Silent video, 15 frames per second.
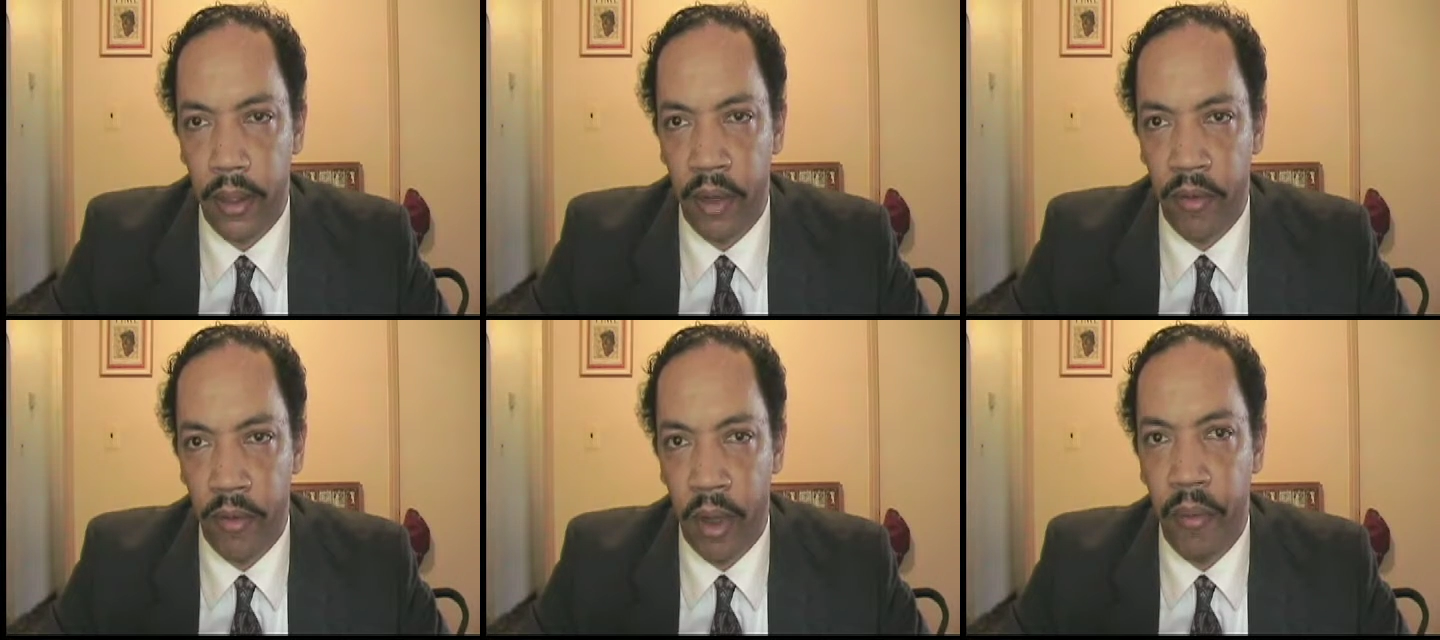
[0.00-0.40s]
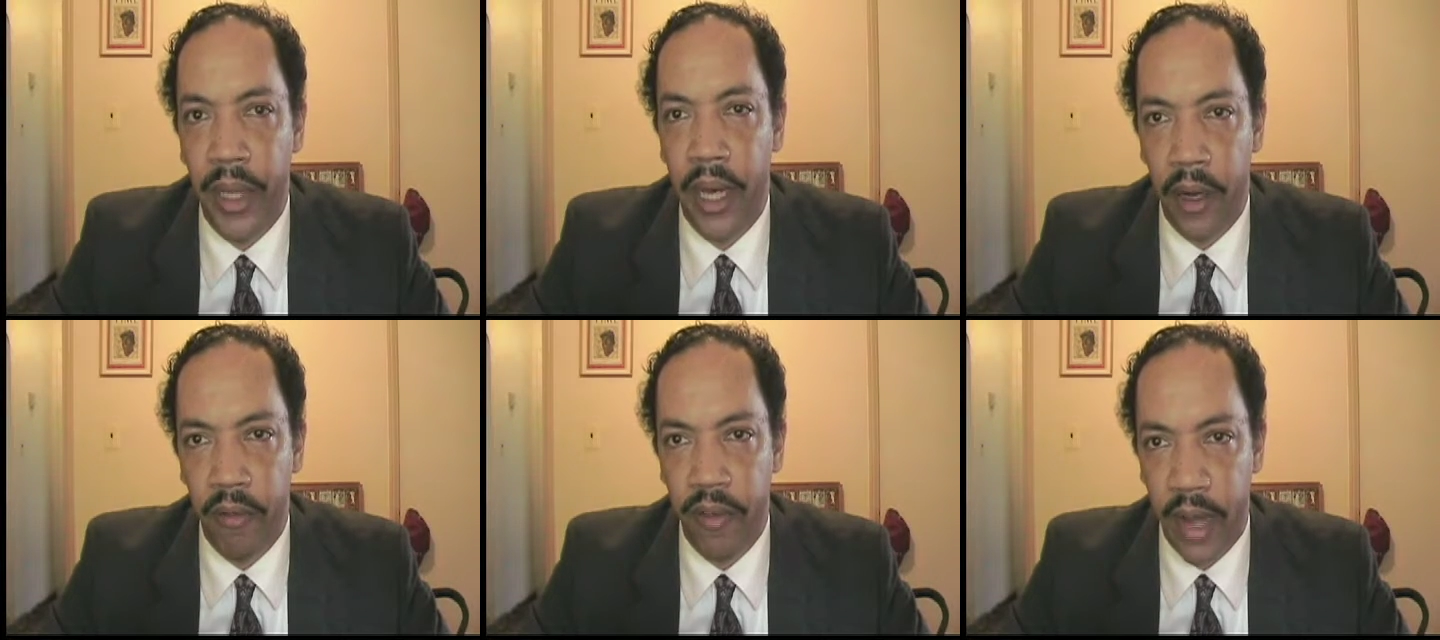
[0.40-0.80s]
I've, I've
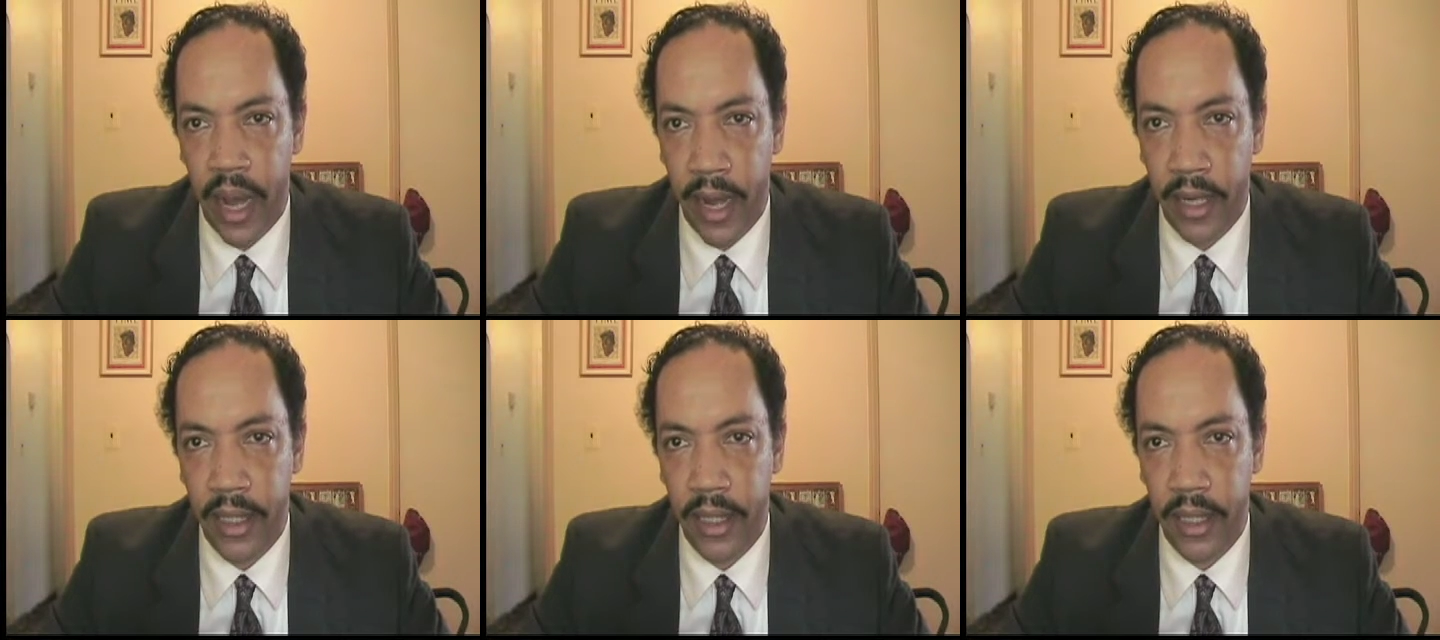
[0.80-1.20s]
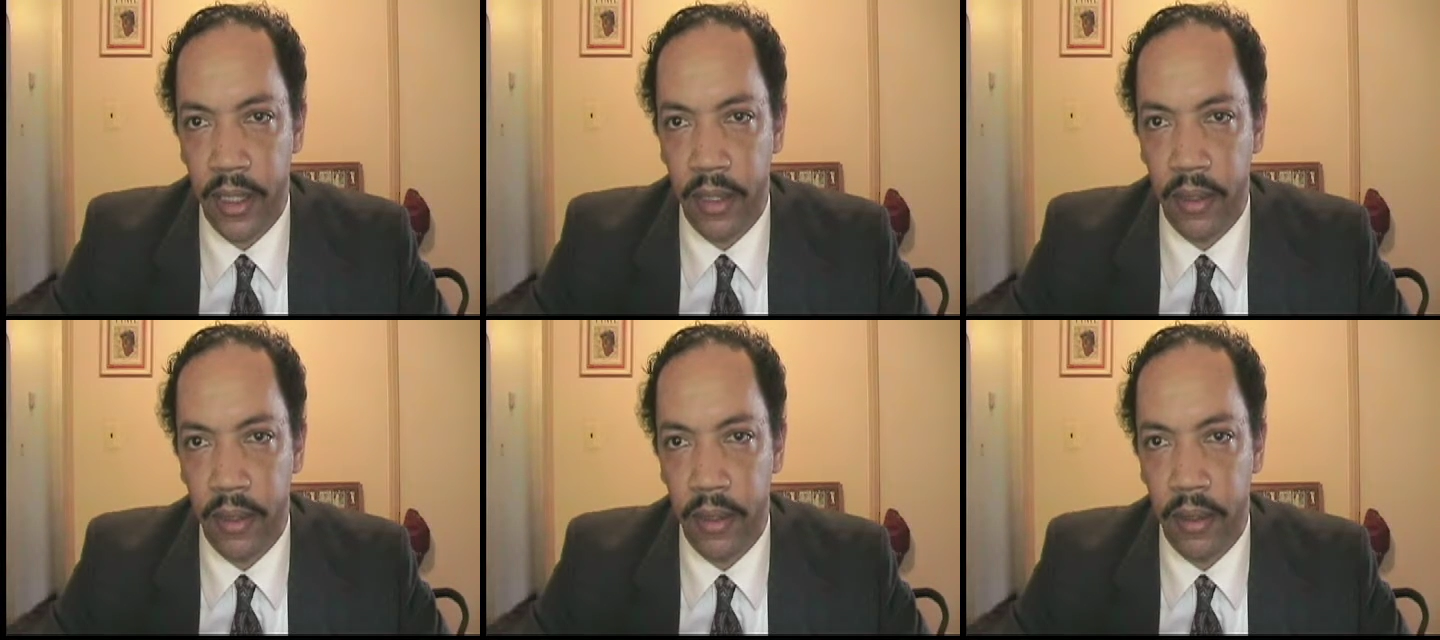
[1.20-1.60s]
begun a fast